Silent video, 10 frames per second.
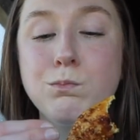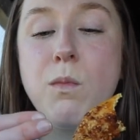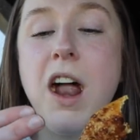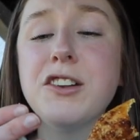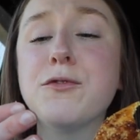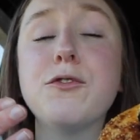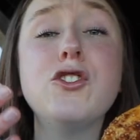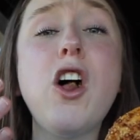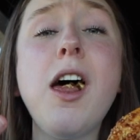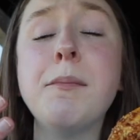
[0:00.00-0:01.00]
That's
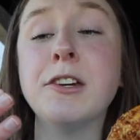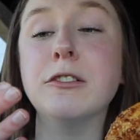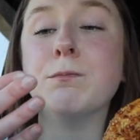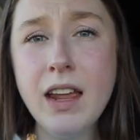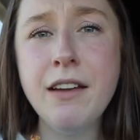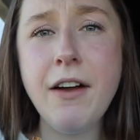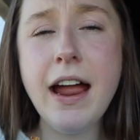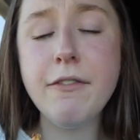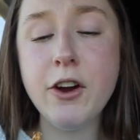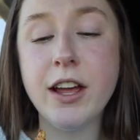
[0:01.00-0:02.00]
phenomenal. If
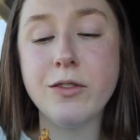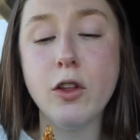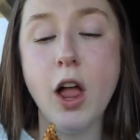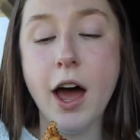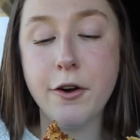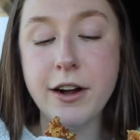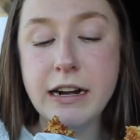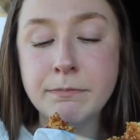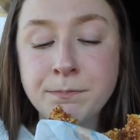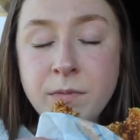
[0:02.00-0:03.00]
I ever hit the lottery,